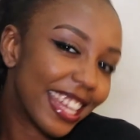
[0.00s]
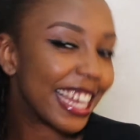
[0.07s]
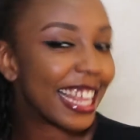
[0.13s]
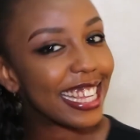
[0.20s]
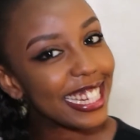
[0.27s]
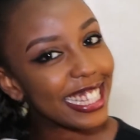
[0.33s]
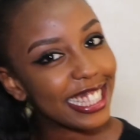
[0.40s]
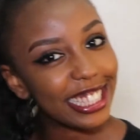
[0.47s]

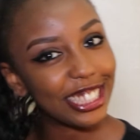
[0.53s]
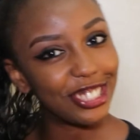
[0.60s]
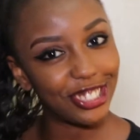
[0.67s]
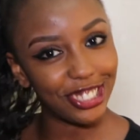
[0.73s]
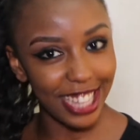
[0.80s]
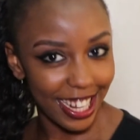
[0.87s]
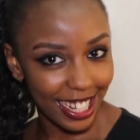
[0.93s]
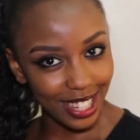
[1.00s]
ladies and
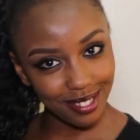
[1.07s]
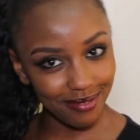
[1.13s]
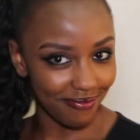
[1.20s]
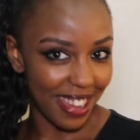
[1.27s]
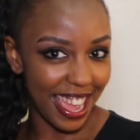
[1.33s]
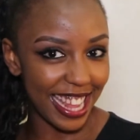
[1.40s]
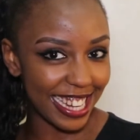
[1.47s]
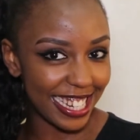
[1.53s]

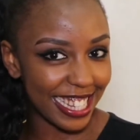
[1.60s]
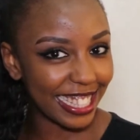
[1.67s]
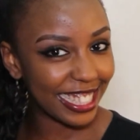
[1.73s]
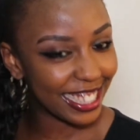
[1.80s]
gentlemen.